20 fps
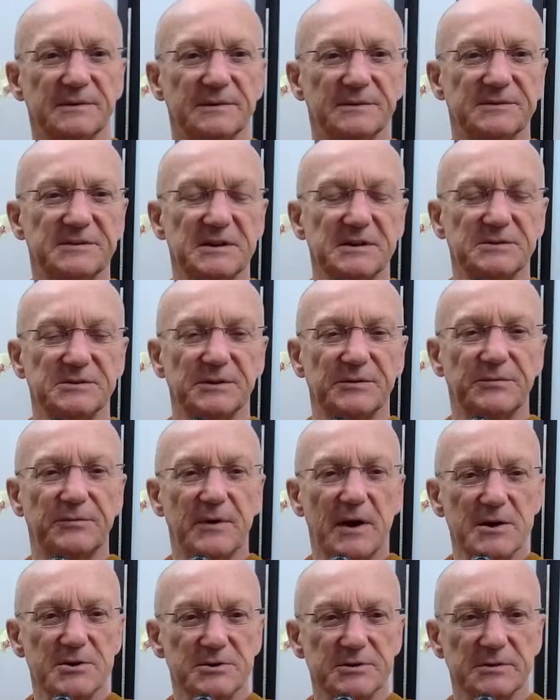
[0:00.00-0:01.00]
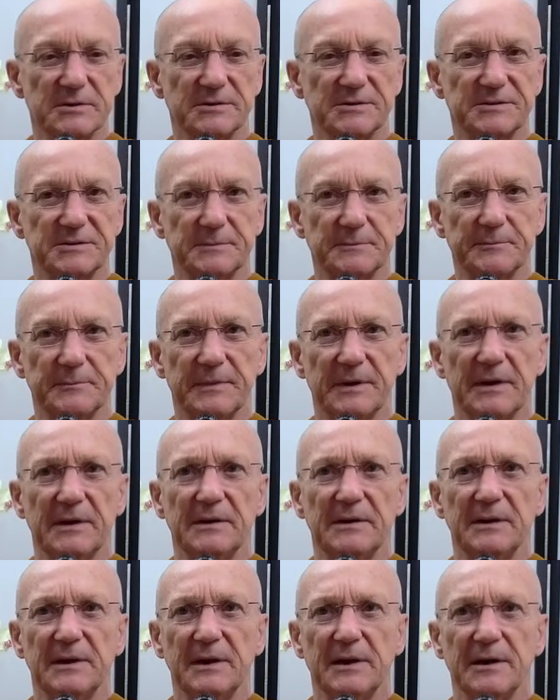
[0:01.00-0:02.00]
sense of freshness
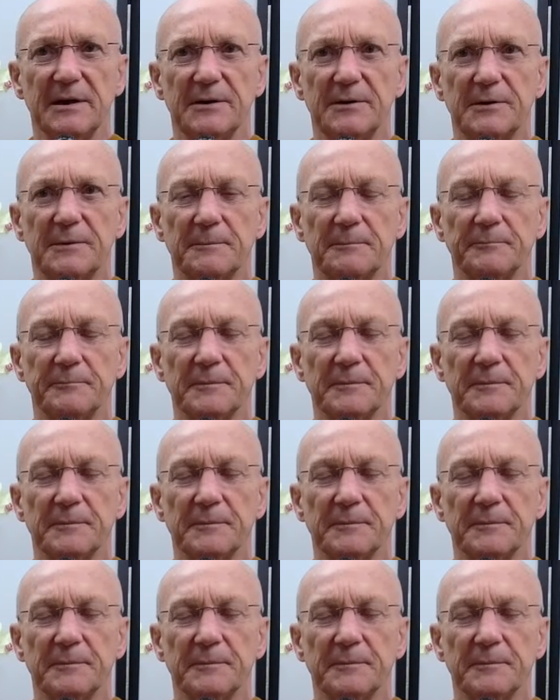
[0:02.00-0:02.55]
in the air.